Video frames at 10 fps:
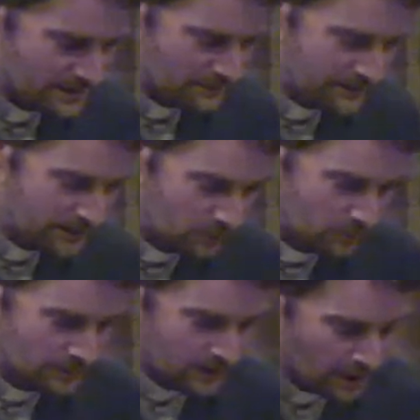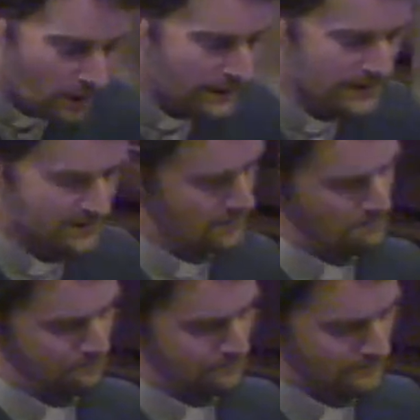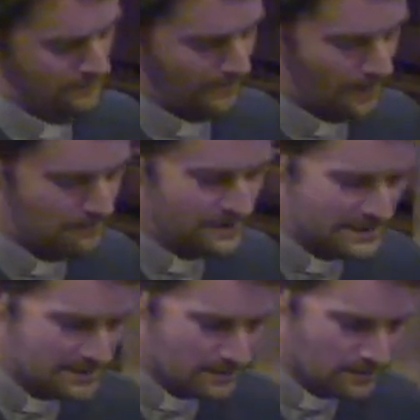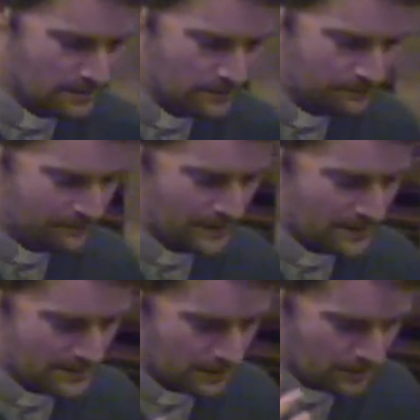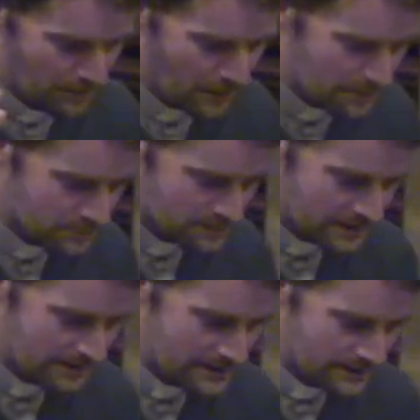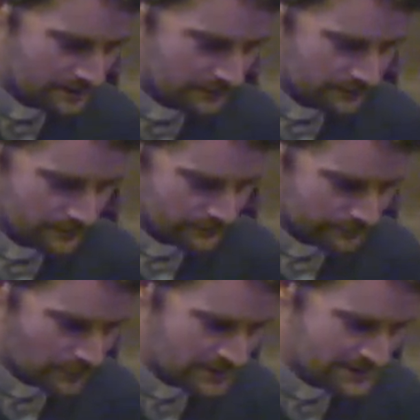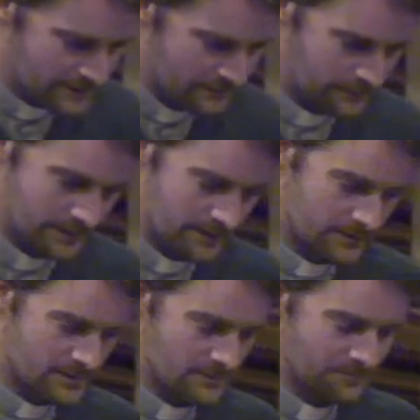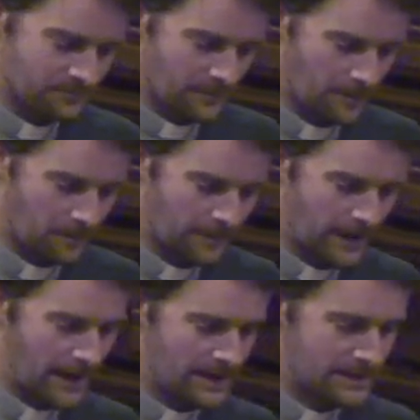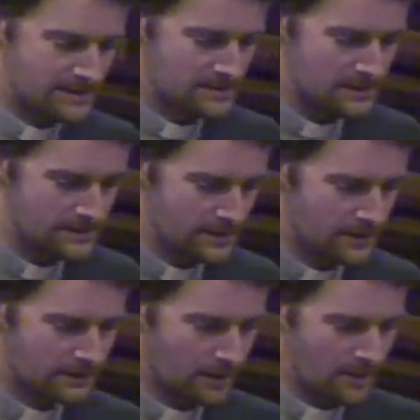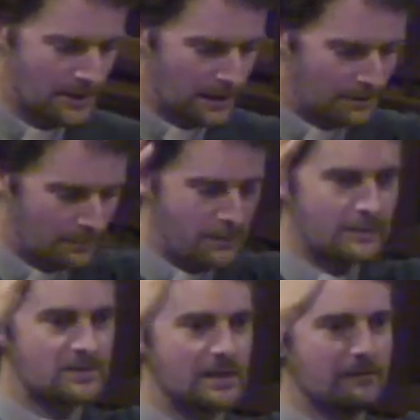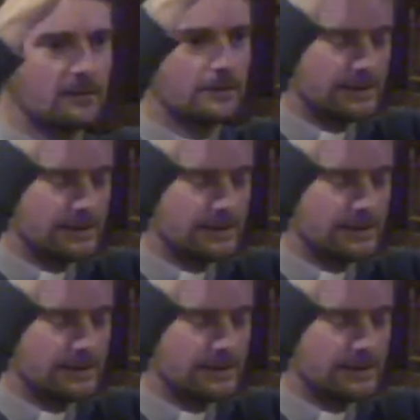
something called a chiasm. And this is a Bible technique of writing things. And it's like climbing up a mountain that